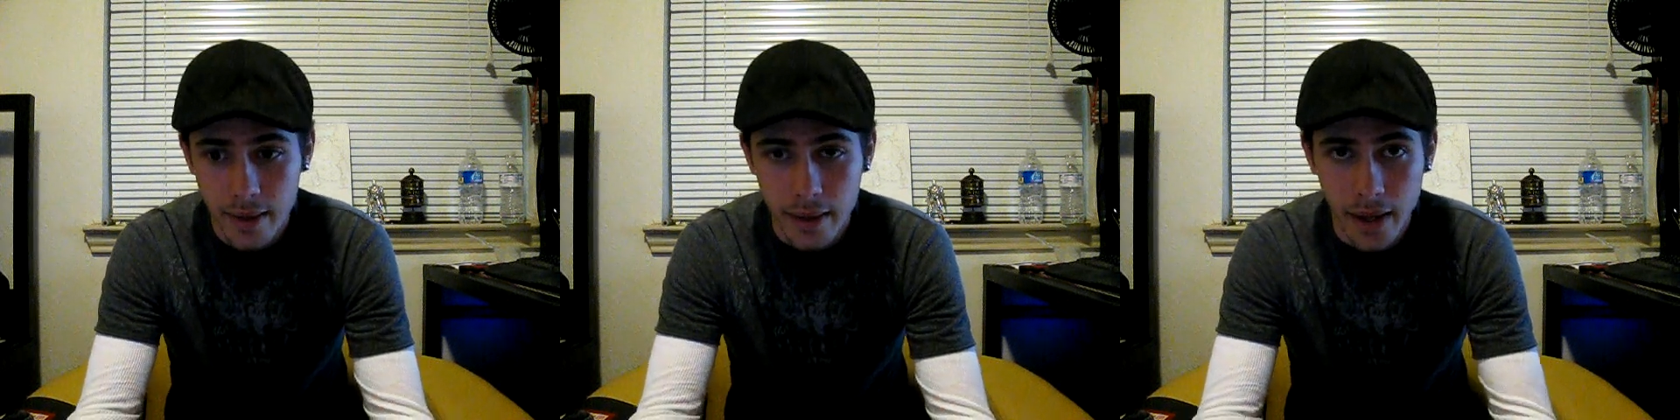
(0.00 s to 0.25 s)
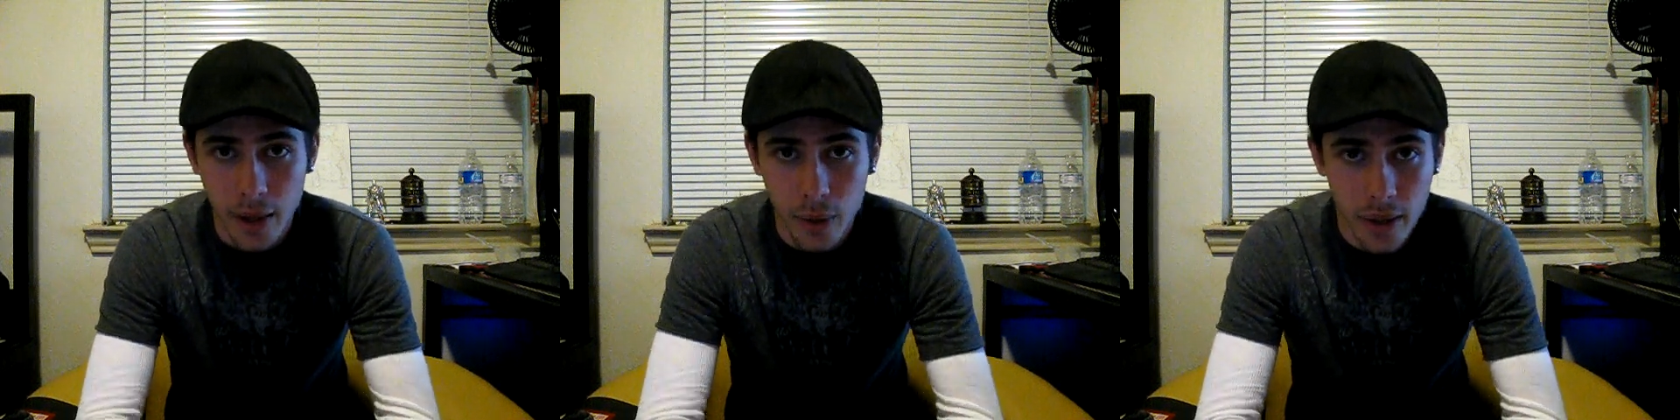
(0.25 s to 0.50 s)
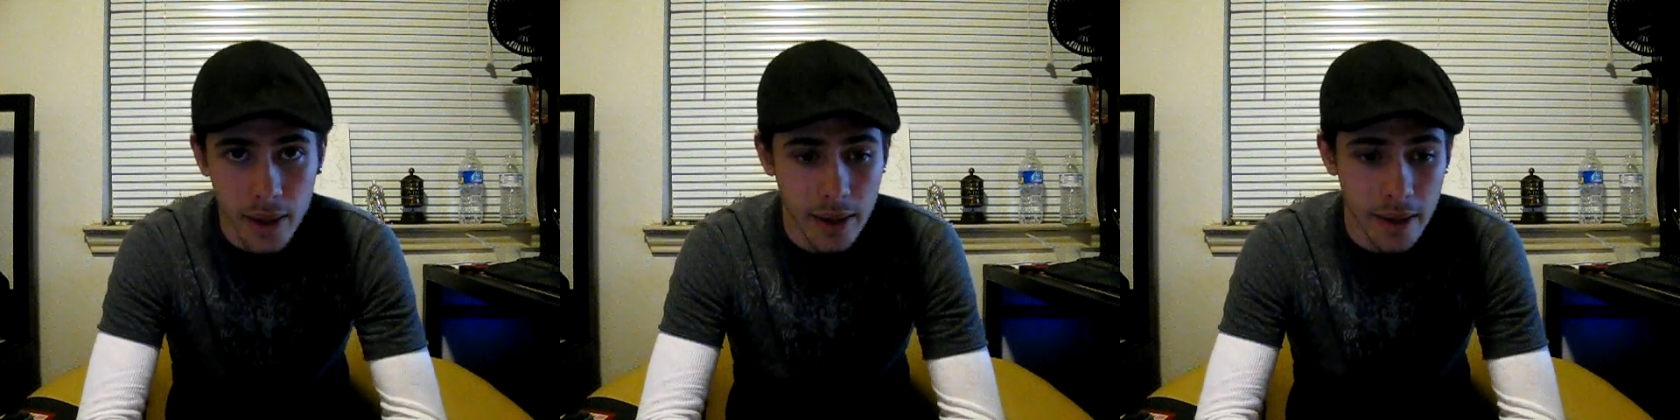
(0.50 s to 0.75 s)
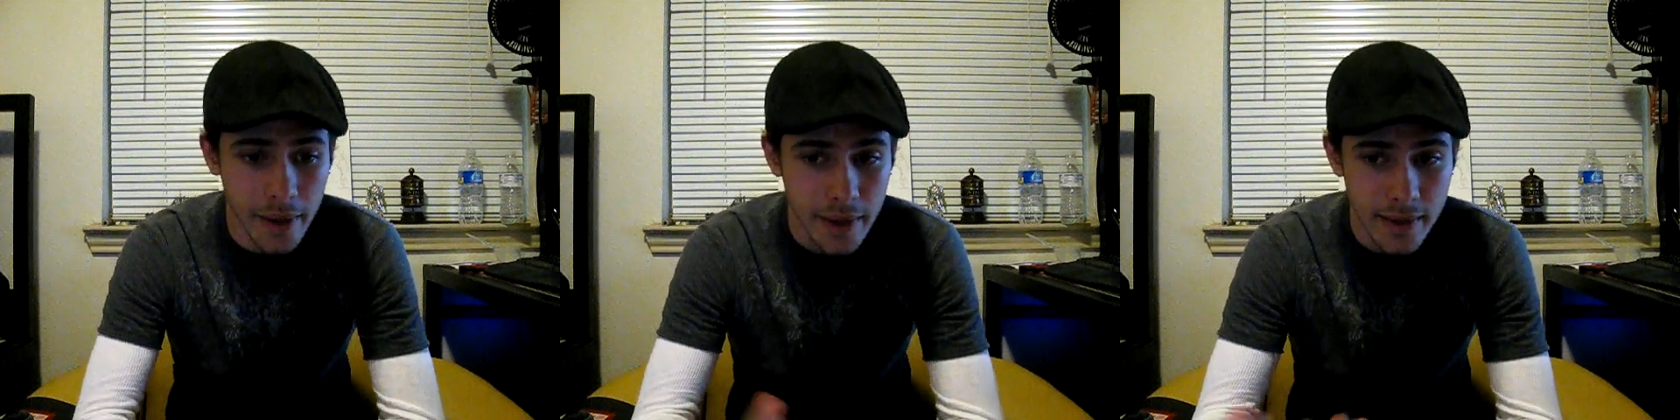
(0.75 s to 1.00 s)

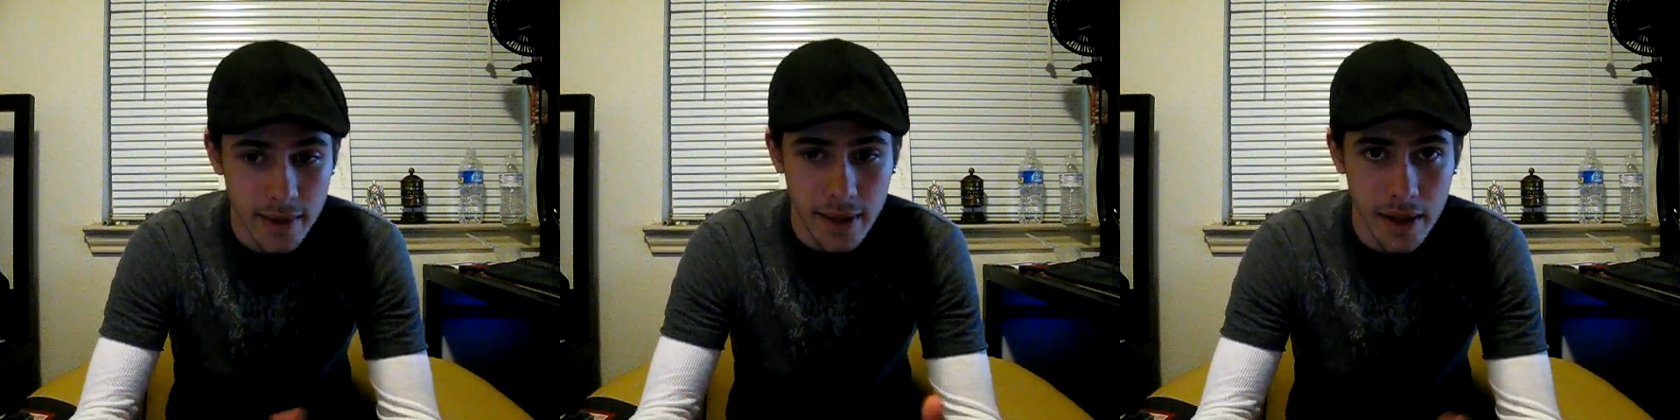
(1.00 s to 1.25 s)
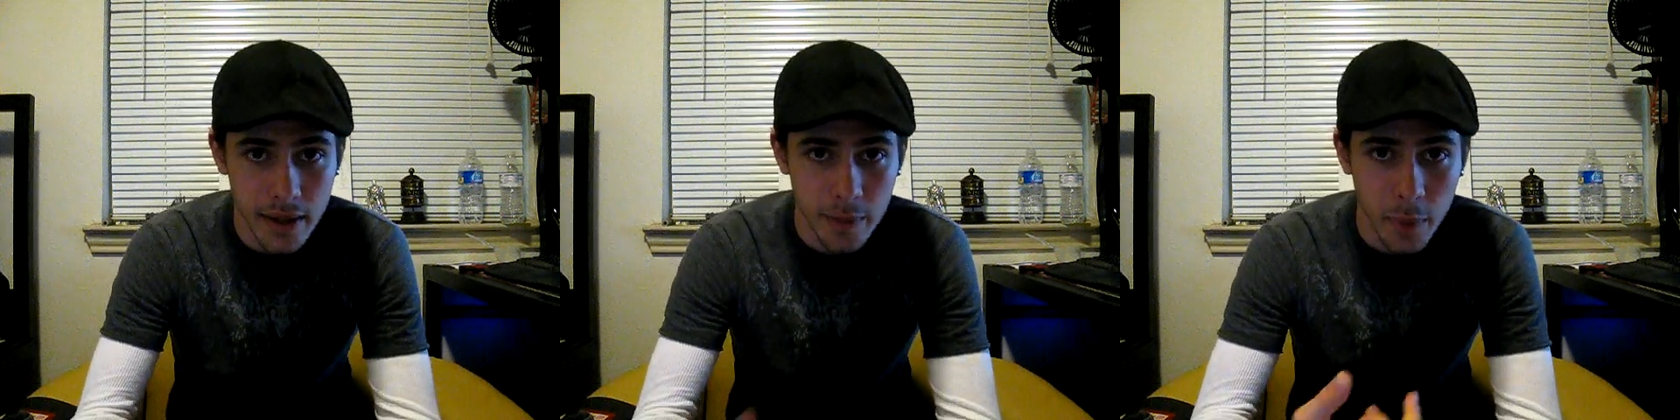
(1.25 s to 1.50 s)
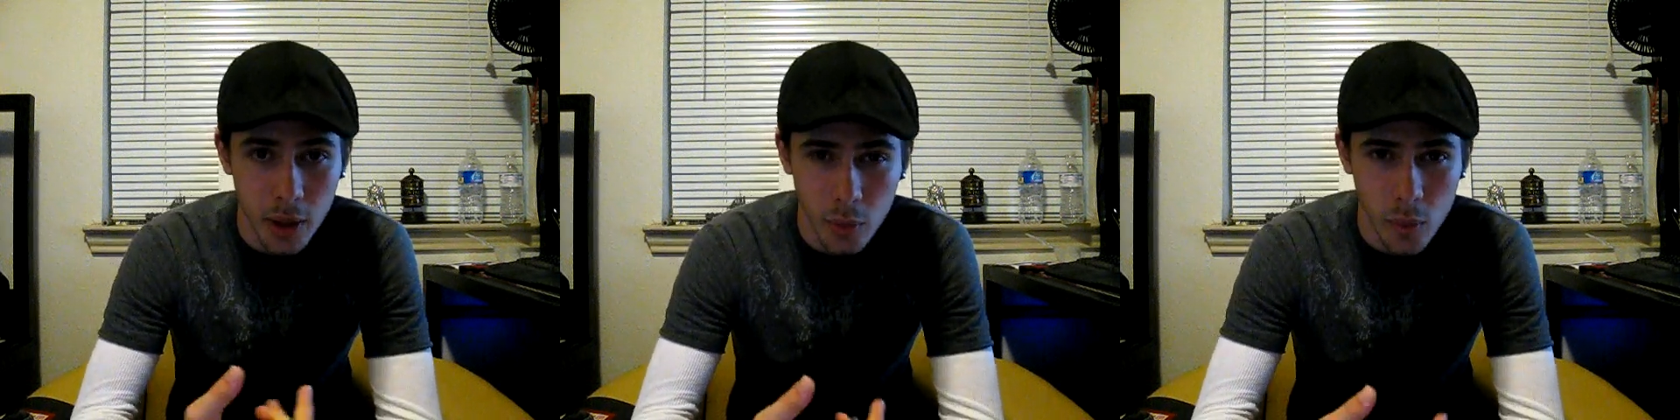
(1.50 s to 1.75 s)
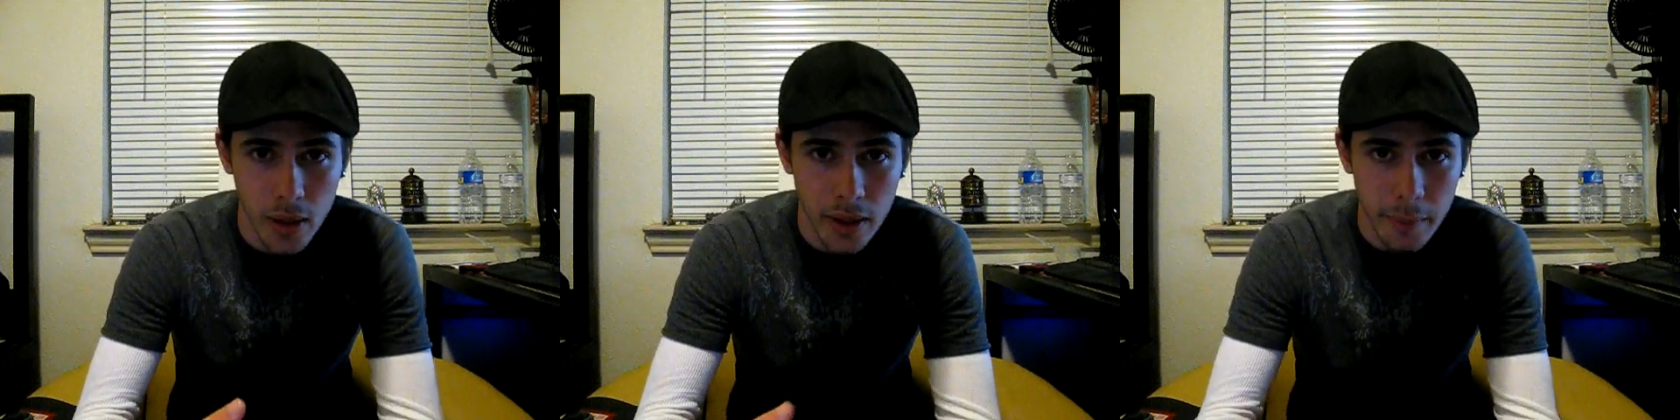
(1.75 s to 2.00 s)
Now, that's the end of
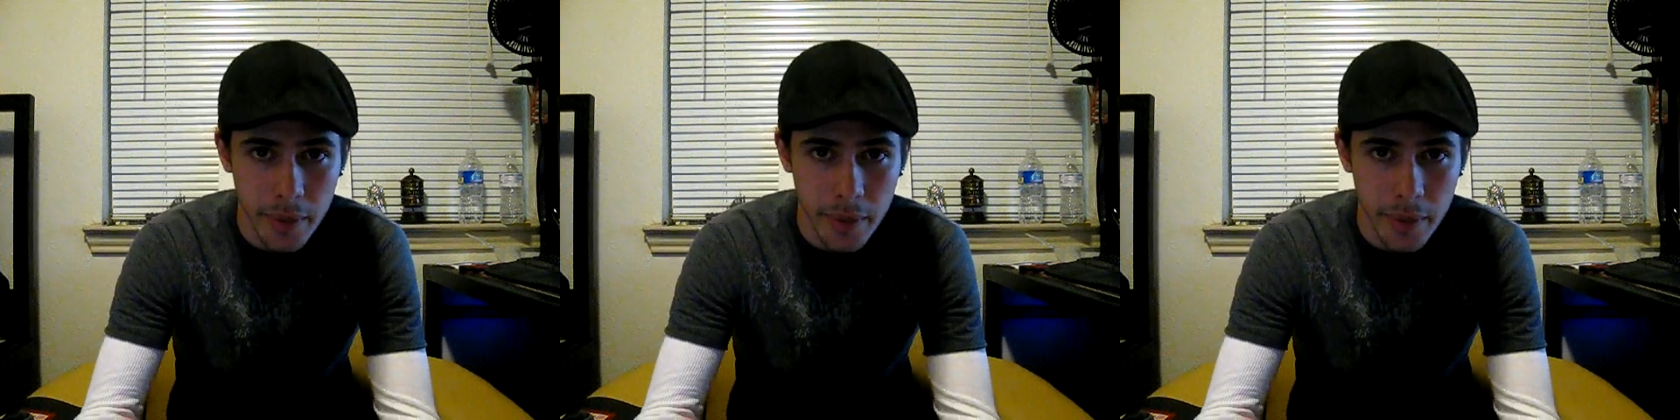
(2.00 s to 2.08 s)
part 1.